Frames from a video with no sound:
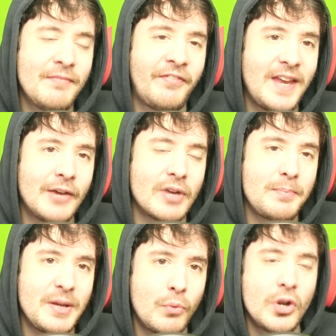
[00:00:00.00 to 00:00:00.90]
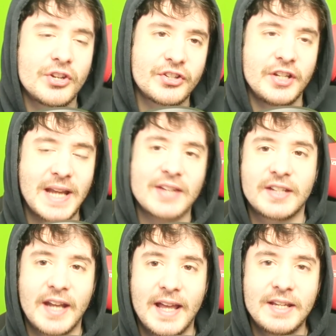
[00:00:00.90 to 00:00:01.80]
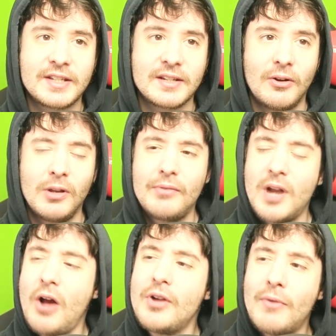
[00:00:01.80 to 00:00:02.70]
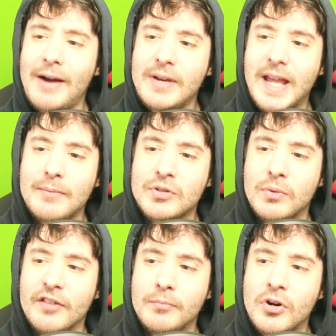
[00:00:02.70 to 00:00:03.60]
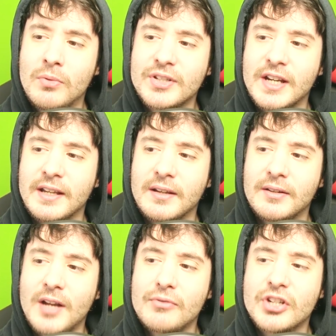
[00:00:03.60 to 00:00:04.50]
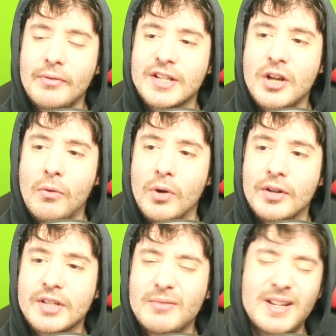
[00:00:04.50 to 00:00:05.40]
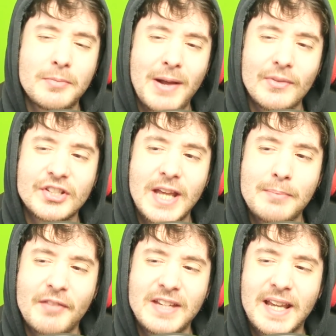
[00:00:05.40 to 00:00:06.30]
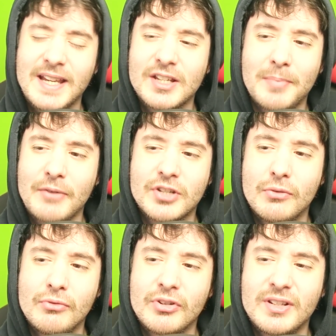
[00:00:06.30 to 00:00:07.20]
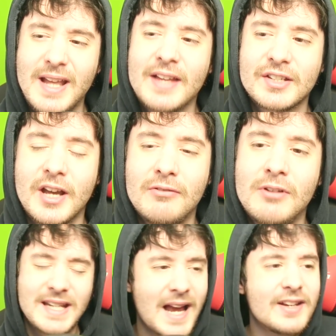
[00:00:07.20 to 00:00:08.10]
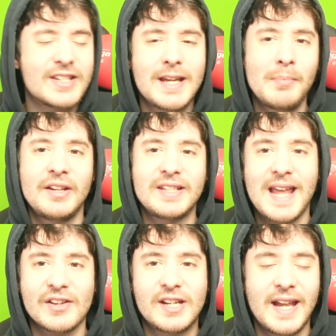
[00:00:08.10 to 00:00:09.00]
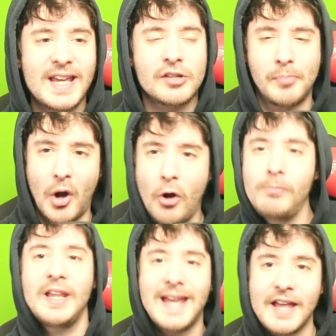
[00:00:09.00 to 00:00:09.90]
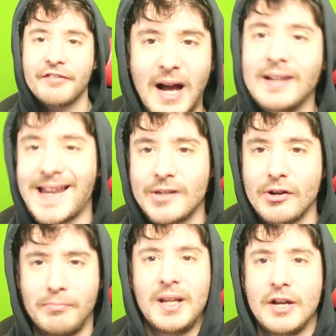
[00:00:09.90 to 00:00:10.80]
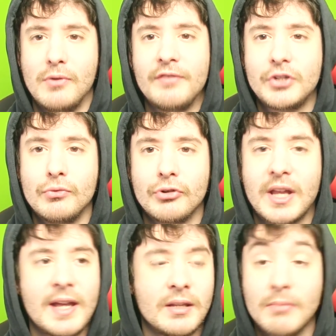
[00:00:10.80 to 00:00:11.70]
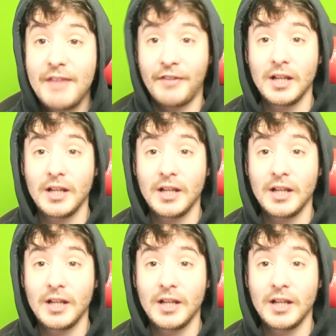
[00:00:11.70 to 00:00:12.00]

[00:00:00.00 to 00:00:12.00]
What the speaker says: in theory, be worse than yesterday's. Although, oh no, Harry Kane was worth more, wasn't he? No, sorry, it's not worse. It's about the same. I think Kane's about 200, yeah, so it's kind of similar to yesterday's, but only if I land on a player worth 200k. If I